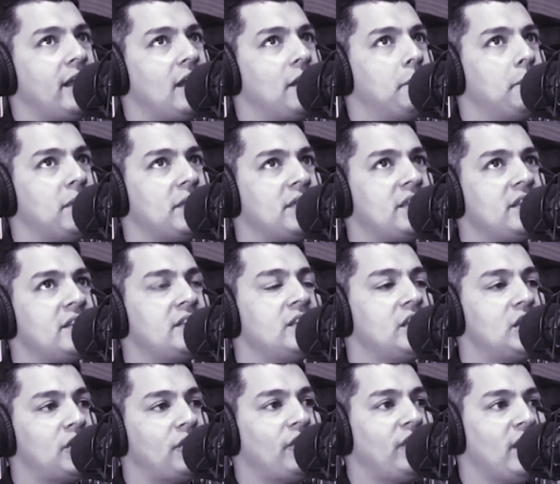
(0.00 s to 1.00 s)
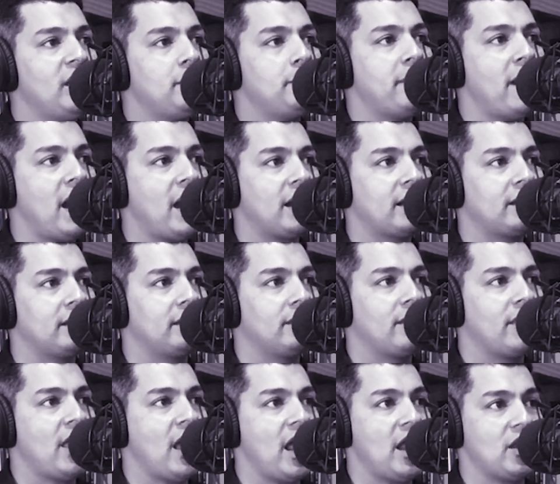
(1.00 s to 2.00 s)
but this is feedback
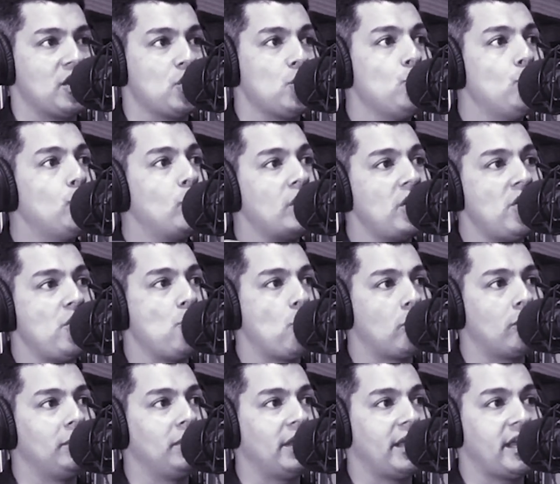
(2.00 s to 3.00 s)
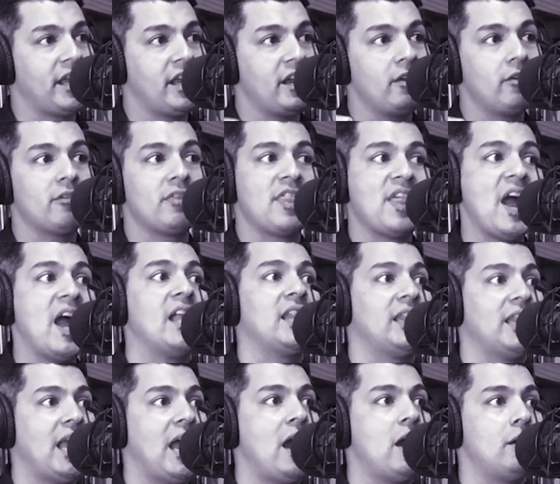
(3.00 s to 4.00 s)
that you wouldn't normally hear that
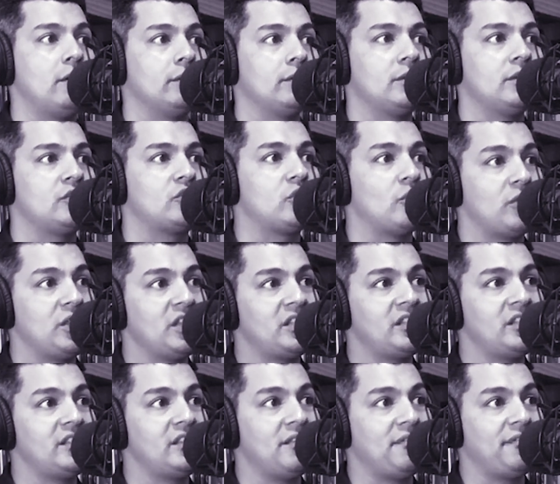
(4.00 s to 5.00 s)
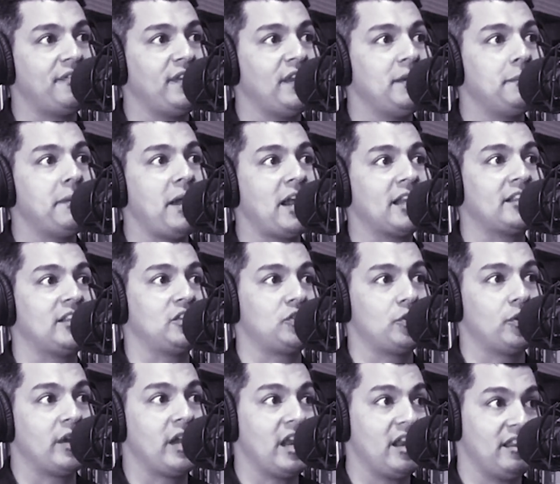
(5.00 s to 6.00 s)
loud. So this is the feedback that
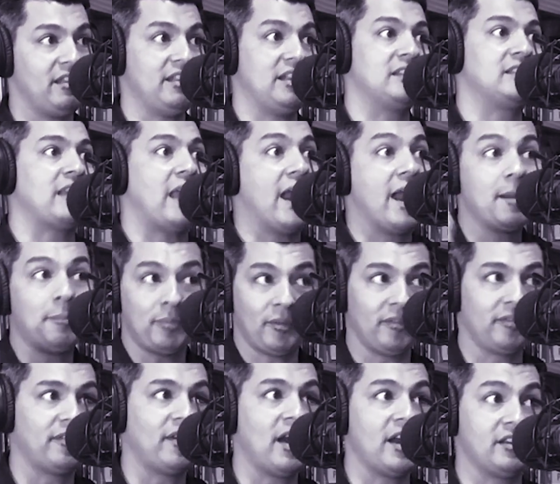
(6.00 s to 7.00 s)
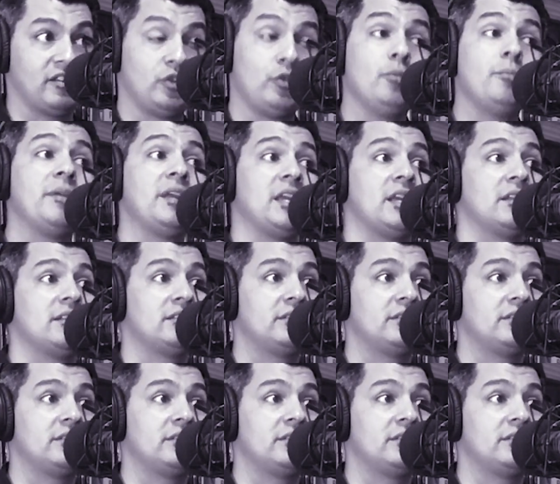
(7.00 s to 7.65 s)
you're getting that's amplified to me.